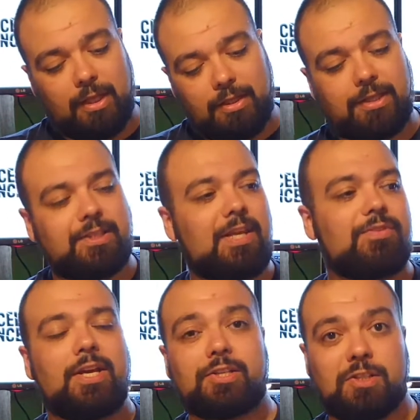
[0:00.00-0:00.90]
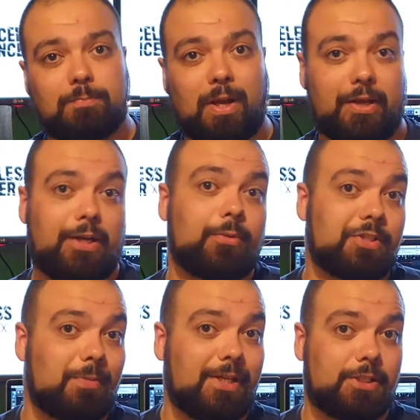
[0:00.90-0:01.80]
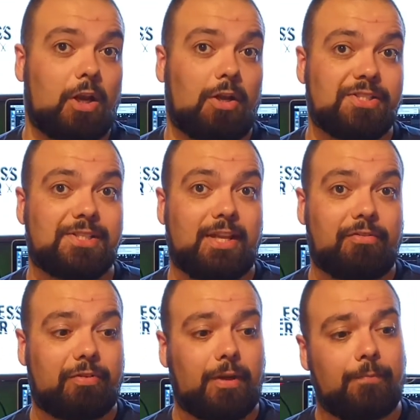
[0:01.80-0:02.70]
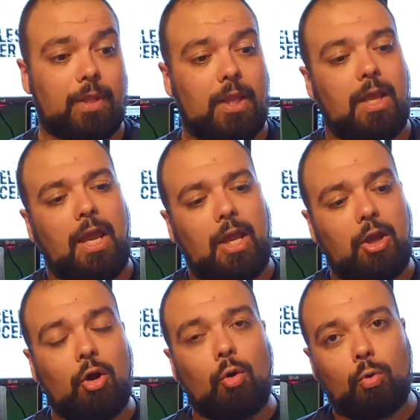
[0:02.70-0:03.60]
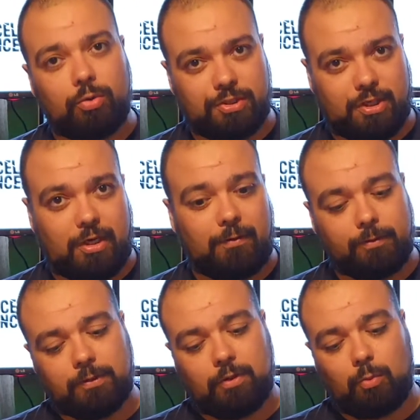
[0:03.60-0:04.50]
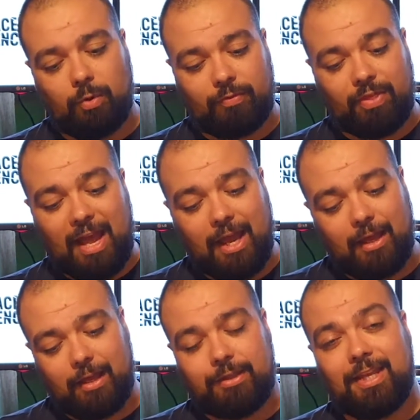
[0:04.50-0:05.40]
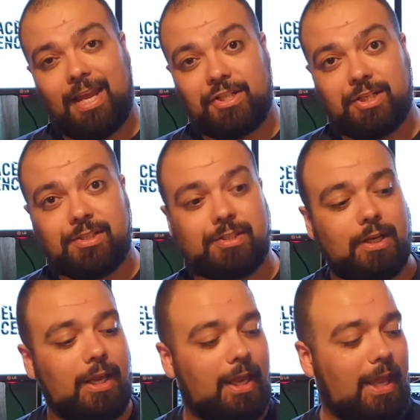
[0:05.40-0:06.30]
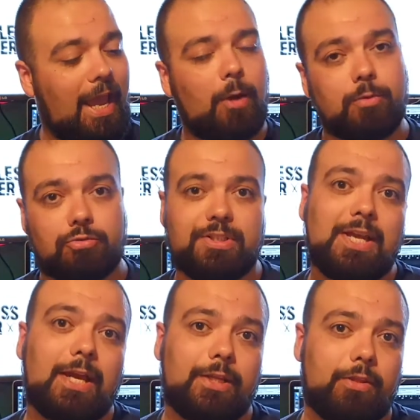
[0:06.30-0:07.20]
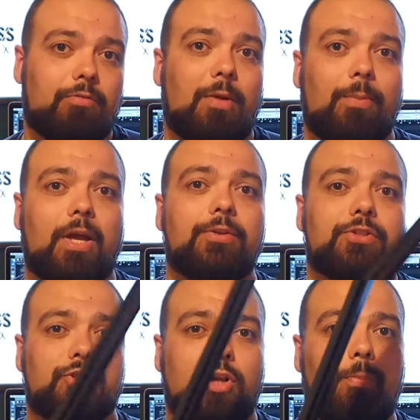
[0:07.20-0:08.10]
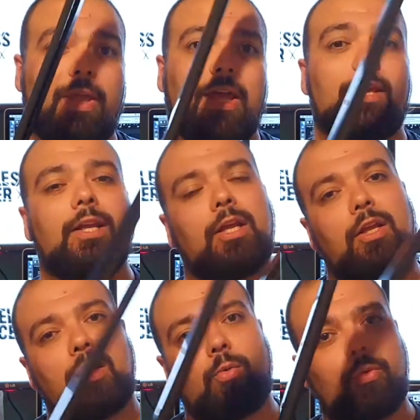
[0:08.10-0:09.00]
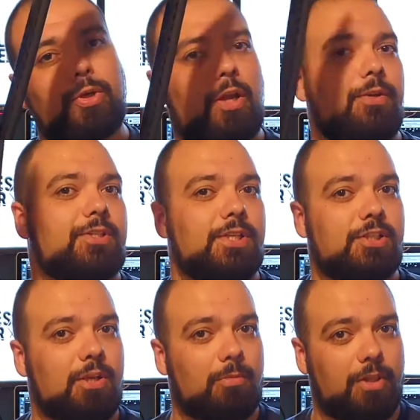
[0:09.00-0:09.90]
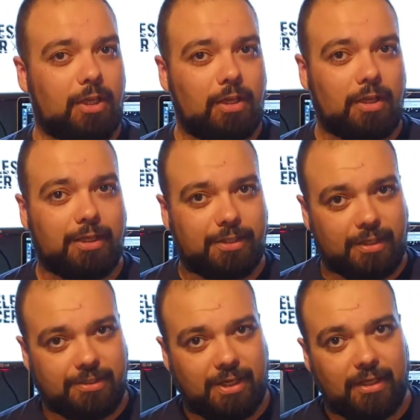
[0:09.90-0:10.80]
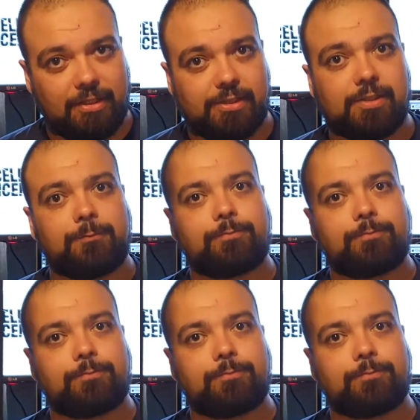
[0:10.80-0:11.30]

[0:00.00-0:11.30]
This gives it a spine, which makes it a lot stiffer. Also, with that and the edges, it helps retain the rubber, stop it. What we noticed in some of the earlier Dussacks